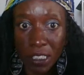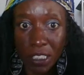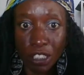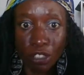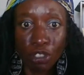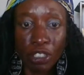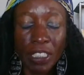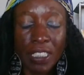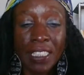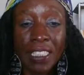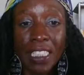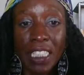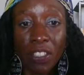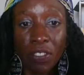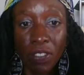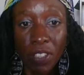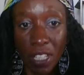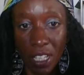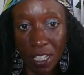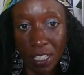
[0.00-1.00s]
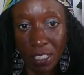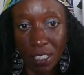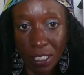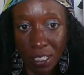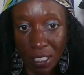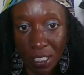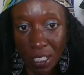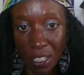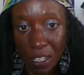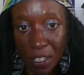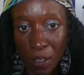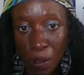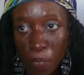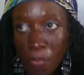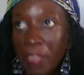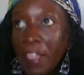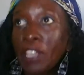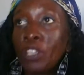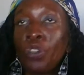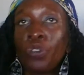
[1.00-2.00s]
to receive this.
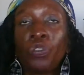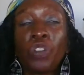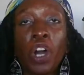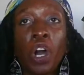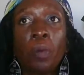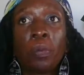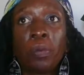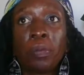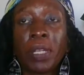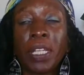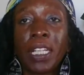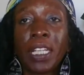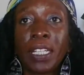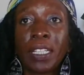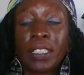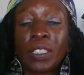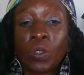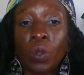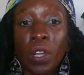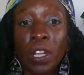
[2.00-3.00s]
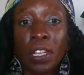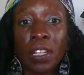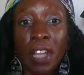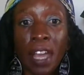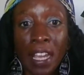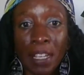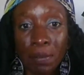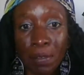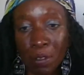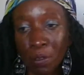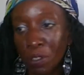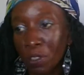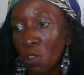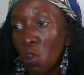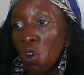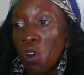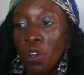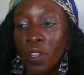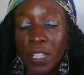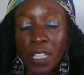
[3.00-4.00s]
Thank you for helping me get into alignment with
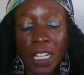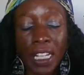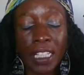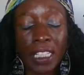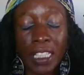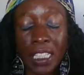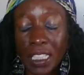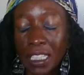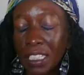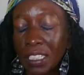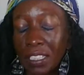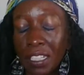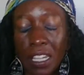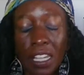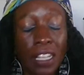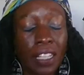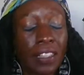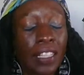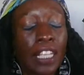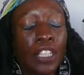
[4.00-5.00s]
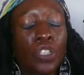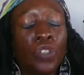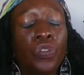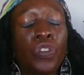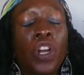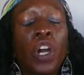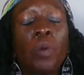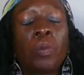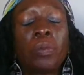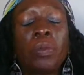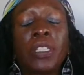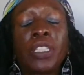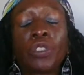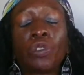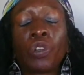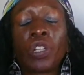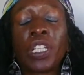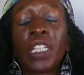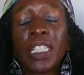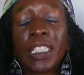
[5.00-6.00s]
all that I need. And thank you for helping me to
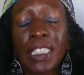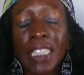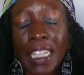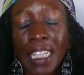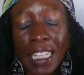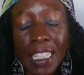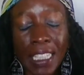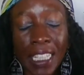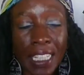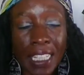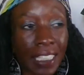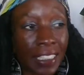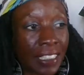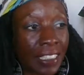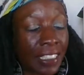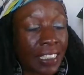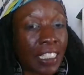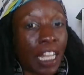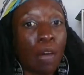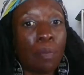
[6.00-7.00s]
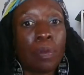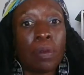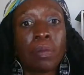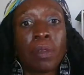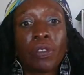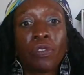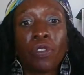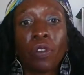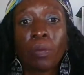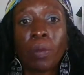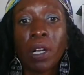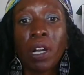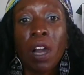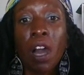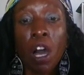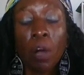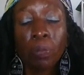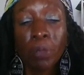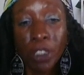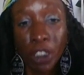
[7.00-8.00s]
release anything that's stopping me from
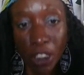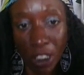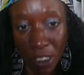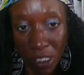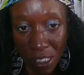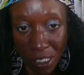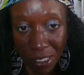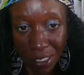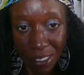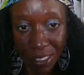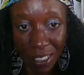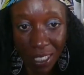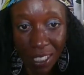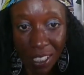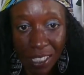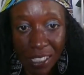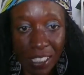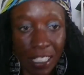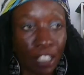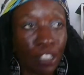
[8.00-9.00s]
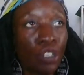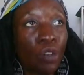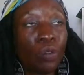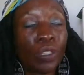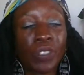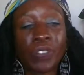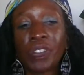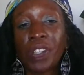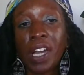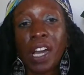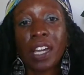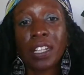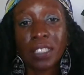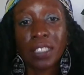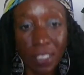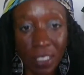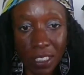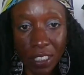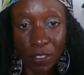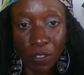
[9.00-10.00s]
accomplishing this, because I know it's for the
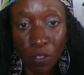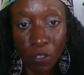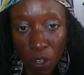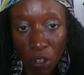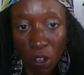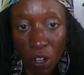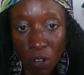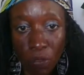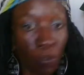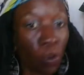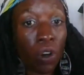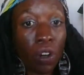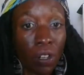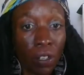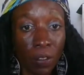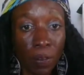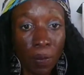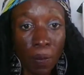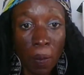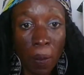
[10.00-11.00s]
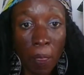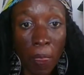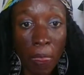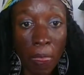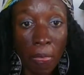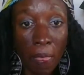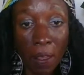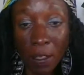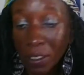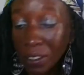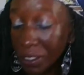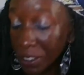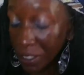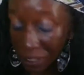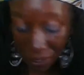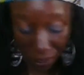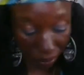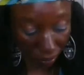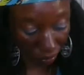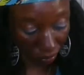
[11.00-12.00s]
highest good of all. And then
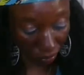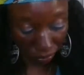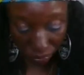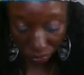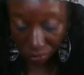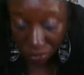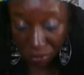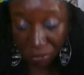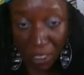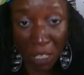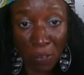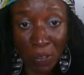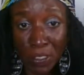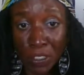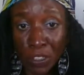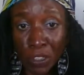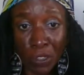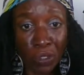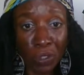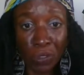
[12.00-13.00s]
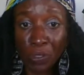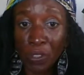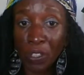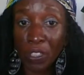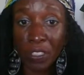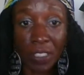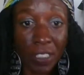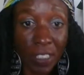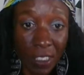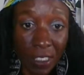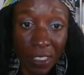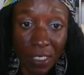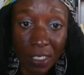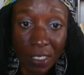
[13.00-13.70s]
just give it to the universe